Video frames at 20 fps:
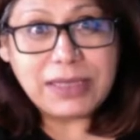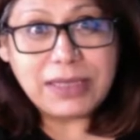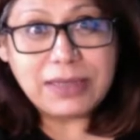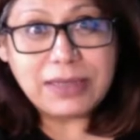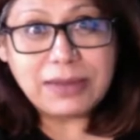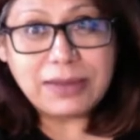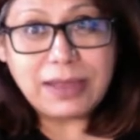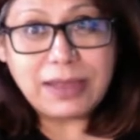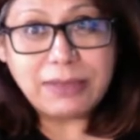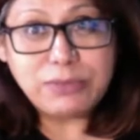
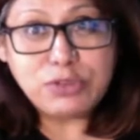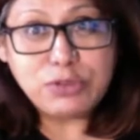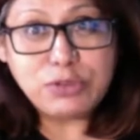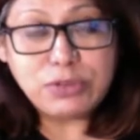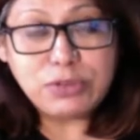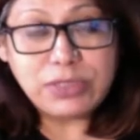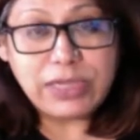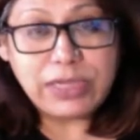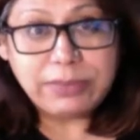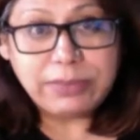I'm sure
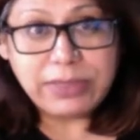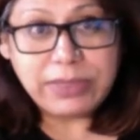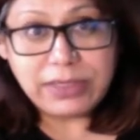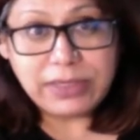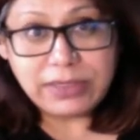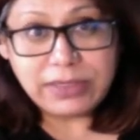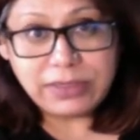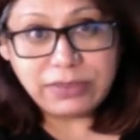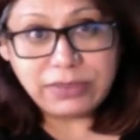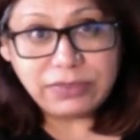there'll be a
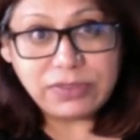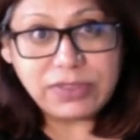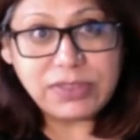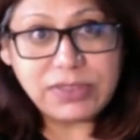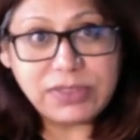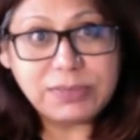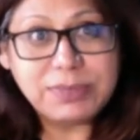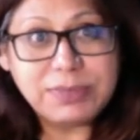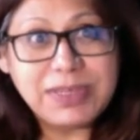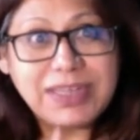
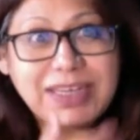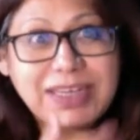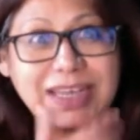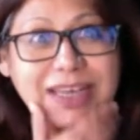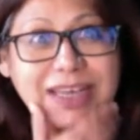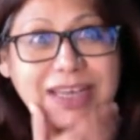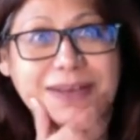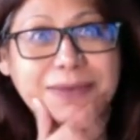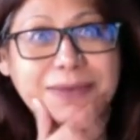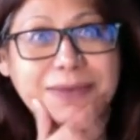difference. But
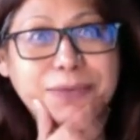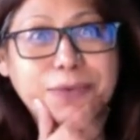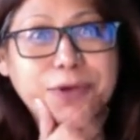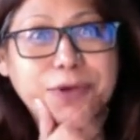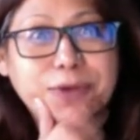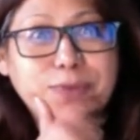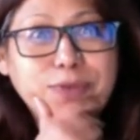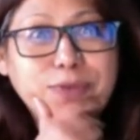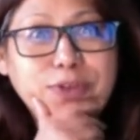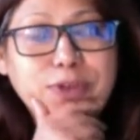
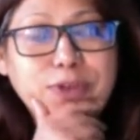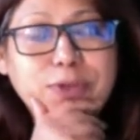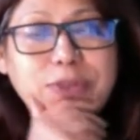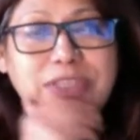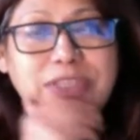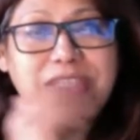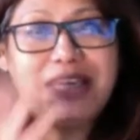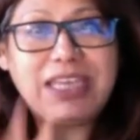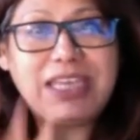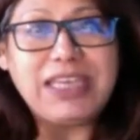what would you
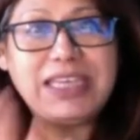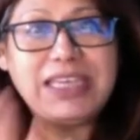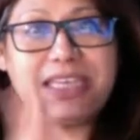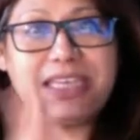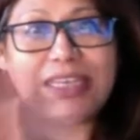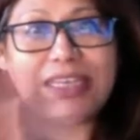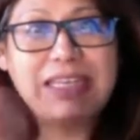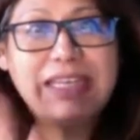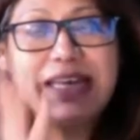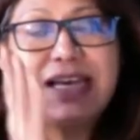think
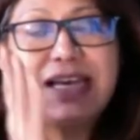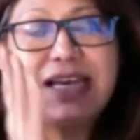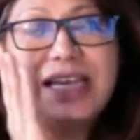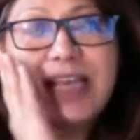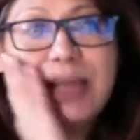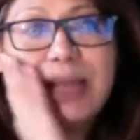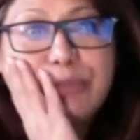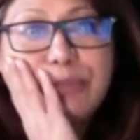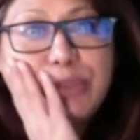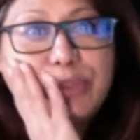
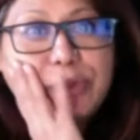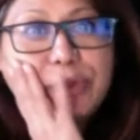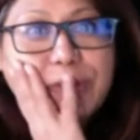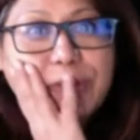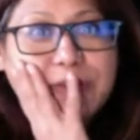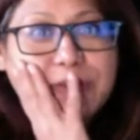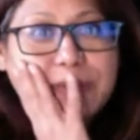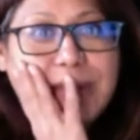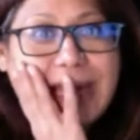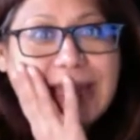comes to your
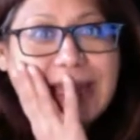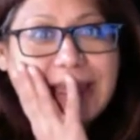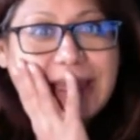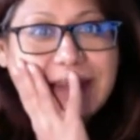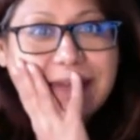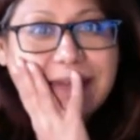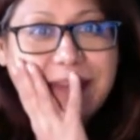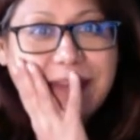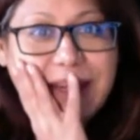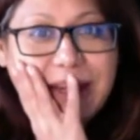mind
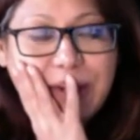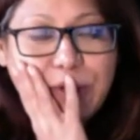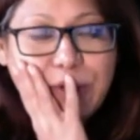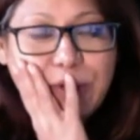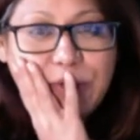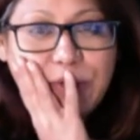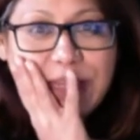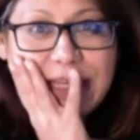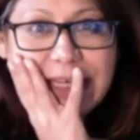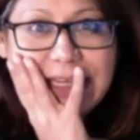very
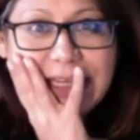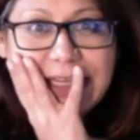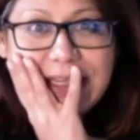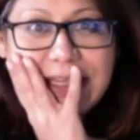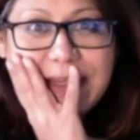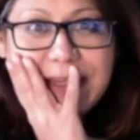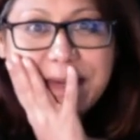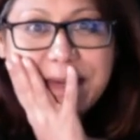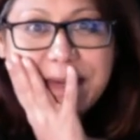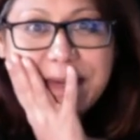quickly
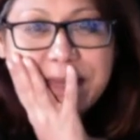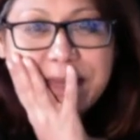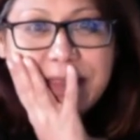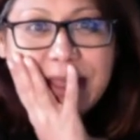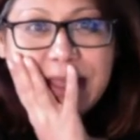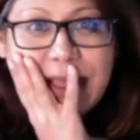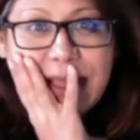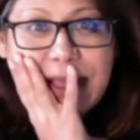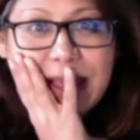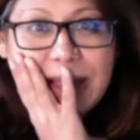
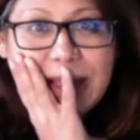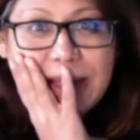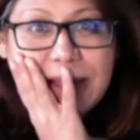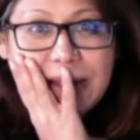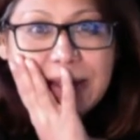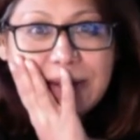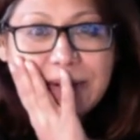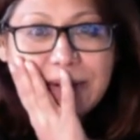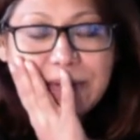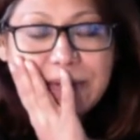
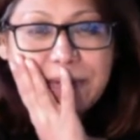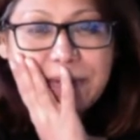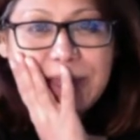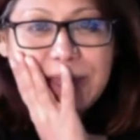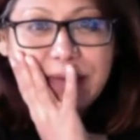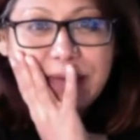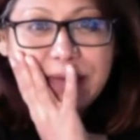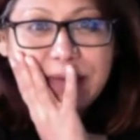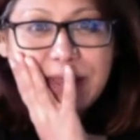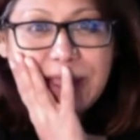
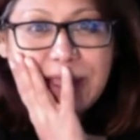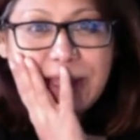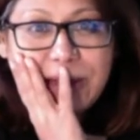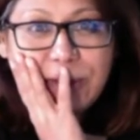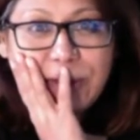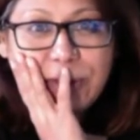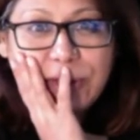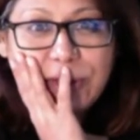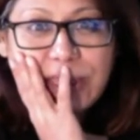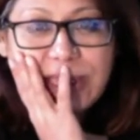when we are
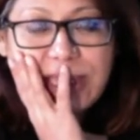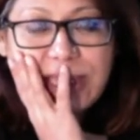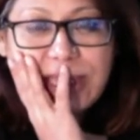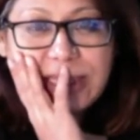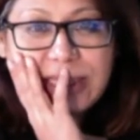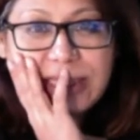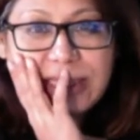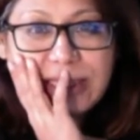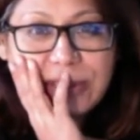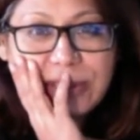looking at
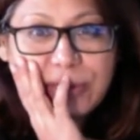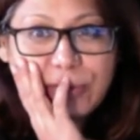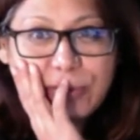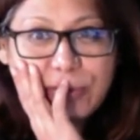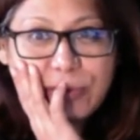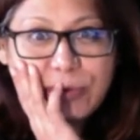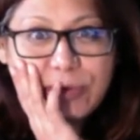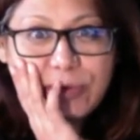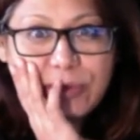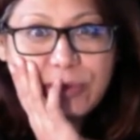these two
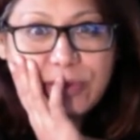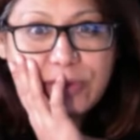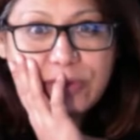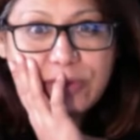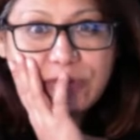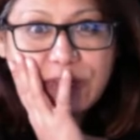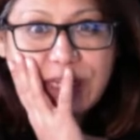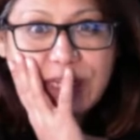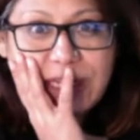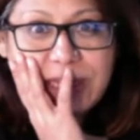sorts of
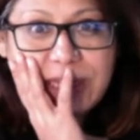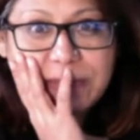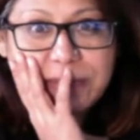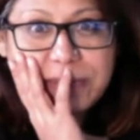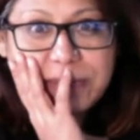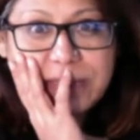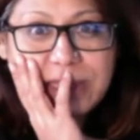clips?